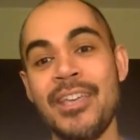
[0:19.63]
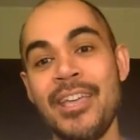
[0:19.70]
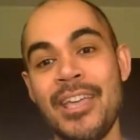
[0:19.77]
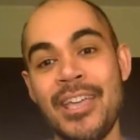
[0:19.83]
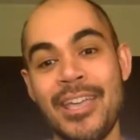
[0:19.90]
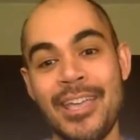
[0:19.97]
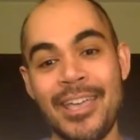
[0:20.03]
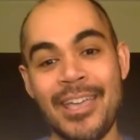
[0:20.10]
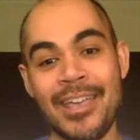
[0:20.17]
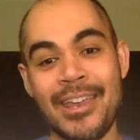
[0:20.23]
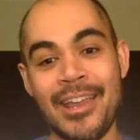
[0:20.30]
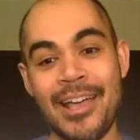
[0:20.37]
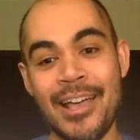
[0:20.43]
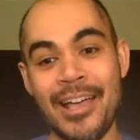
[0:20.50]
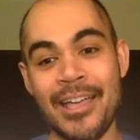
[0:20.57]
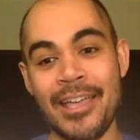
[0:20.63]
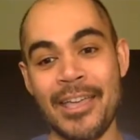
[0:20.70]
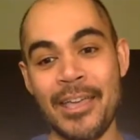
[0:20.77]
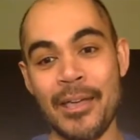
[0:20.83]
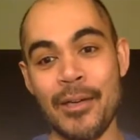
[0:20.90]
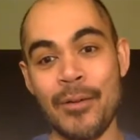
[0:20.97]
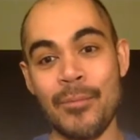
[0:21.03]
and I
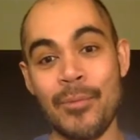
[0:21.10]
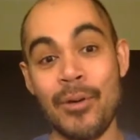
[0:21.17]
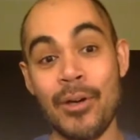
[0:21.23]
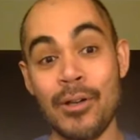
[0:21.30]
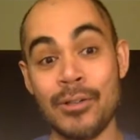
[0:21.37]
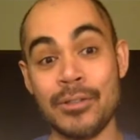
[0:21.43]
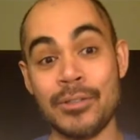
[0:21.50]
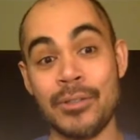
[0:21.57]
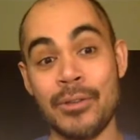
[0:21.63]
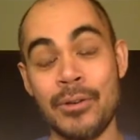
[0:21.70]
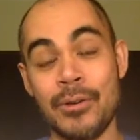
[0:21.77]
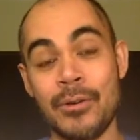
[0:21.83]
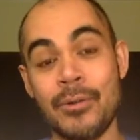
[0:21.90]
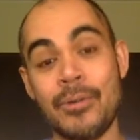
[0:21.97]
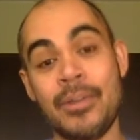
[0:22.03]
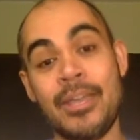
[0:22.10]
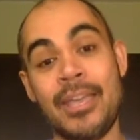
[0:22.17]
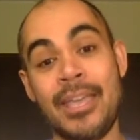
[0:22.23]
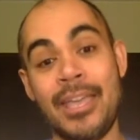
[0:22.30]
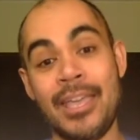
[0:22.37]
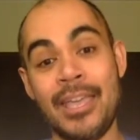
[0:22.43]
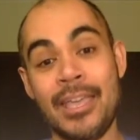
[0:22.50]
am also
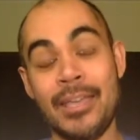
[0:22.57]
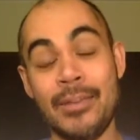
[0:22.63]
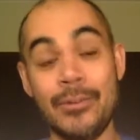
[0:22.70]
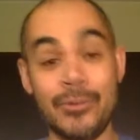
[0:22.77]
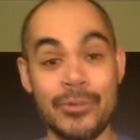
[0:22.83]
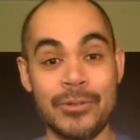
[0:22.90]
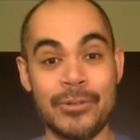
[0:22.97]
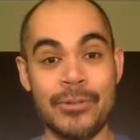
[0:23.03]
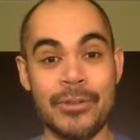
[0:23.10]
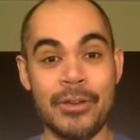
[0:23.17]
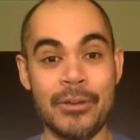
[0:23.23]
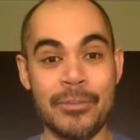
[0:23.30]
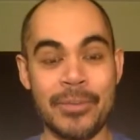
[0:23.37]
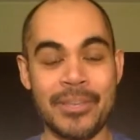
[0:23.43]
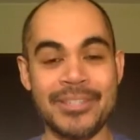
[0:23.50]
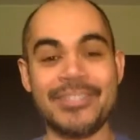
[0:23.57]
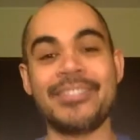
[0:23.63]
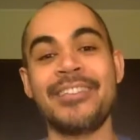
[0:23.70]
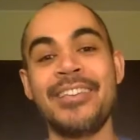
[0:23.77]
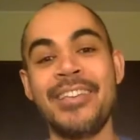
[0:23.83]
a nutritional therapist.